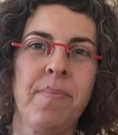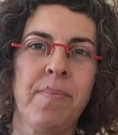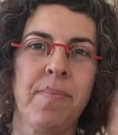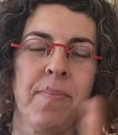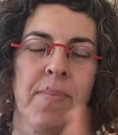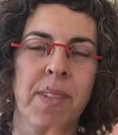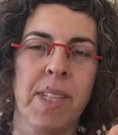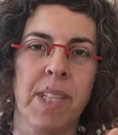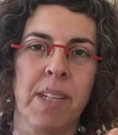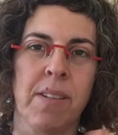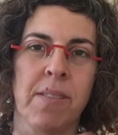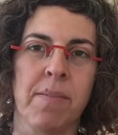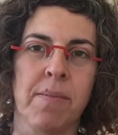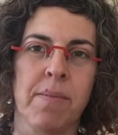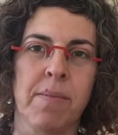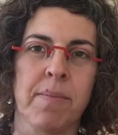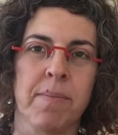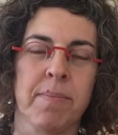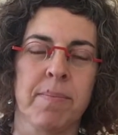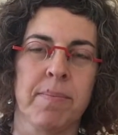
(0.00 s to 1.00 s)

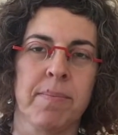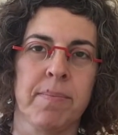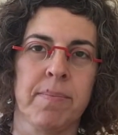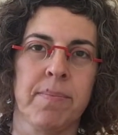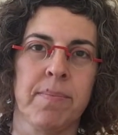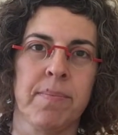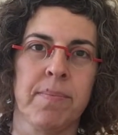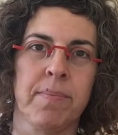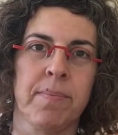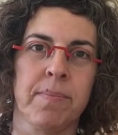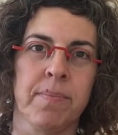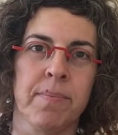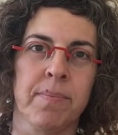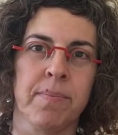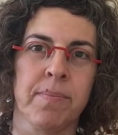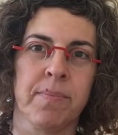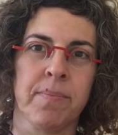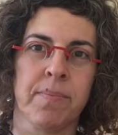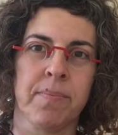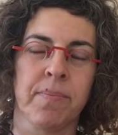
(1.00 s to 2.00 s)

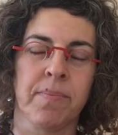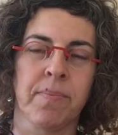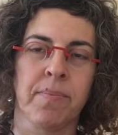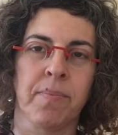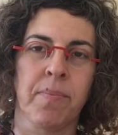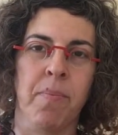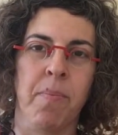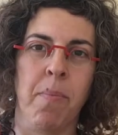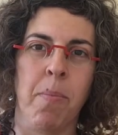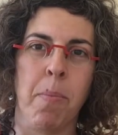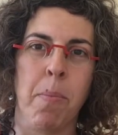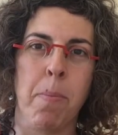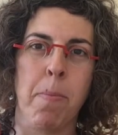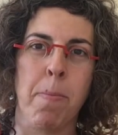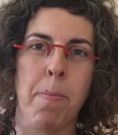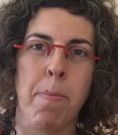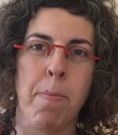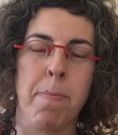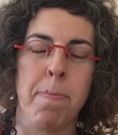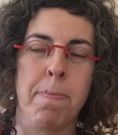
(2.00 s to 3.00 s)

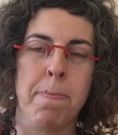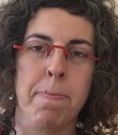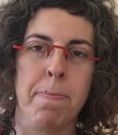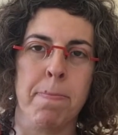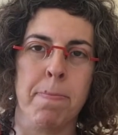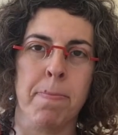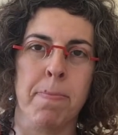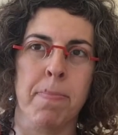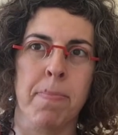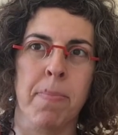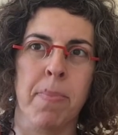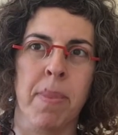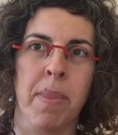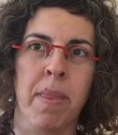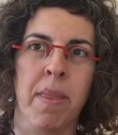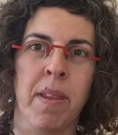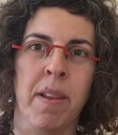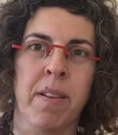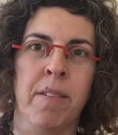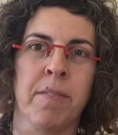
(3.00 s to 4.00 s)

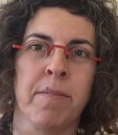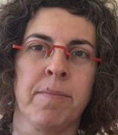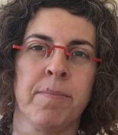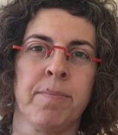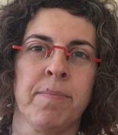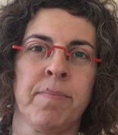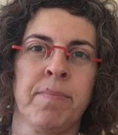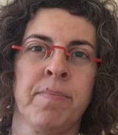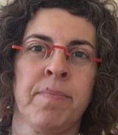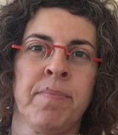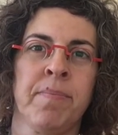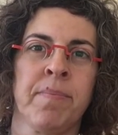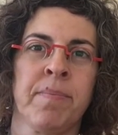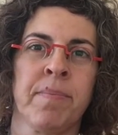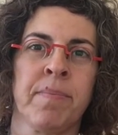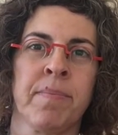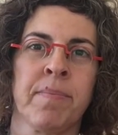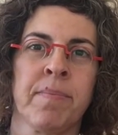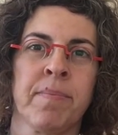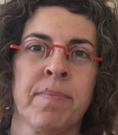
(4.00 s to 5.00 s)

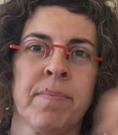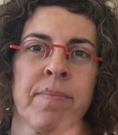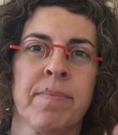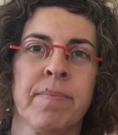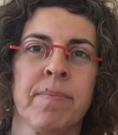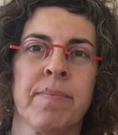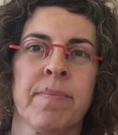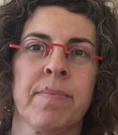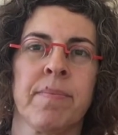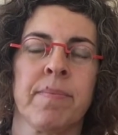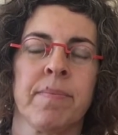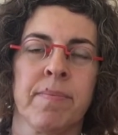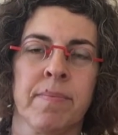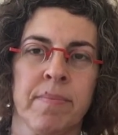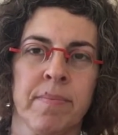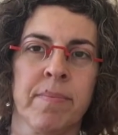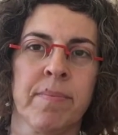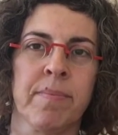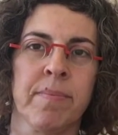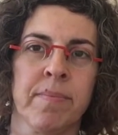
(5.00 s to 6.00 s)

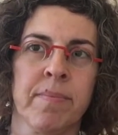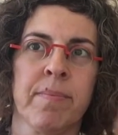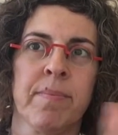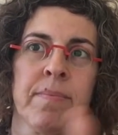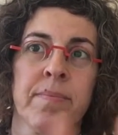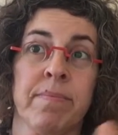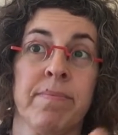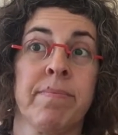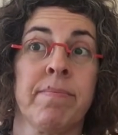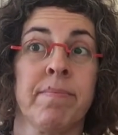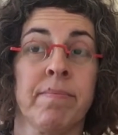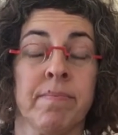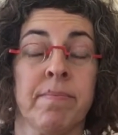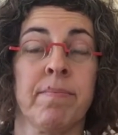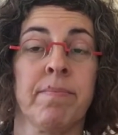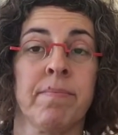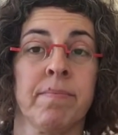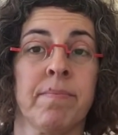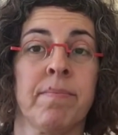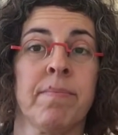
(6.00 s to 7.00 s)

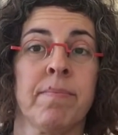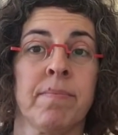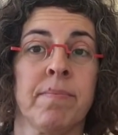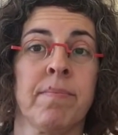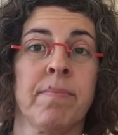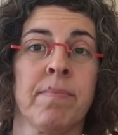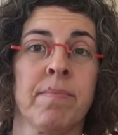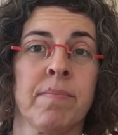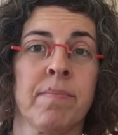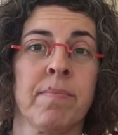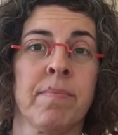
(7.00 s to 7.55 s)
(silent)